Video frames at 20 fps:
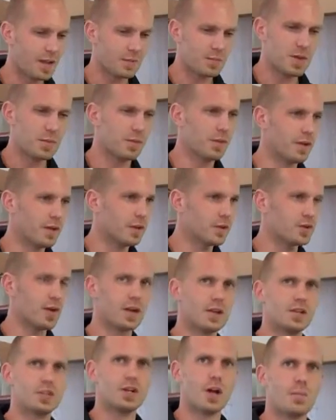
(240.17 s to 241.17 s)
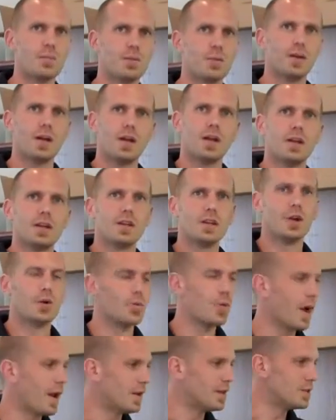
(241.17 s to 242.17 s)
like people that are trying to jump, you
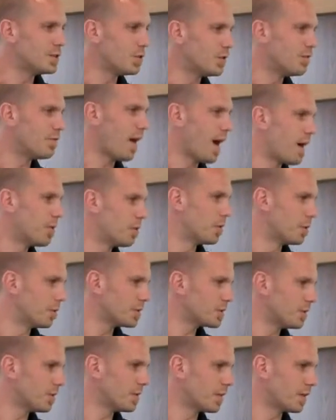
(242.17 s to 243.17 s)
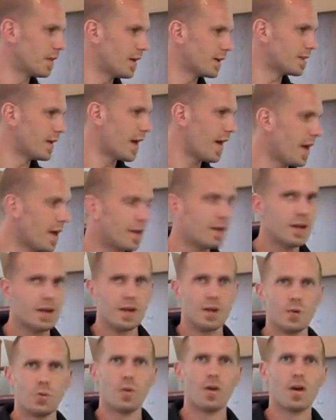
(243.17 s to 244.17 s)
know, right into a Vibram or something like that,
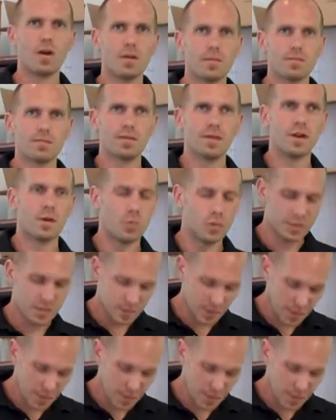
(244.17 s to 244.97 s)
where, you know, we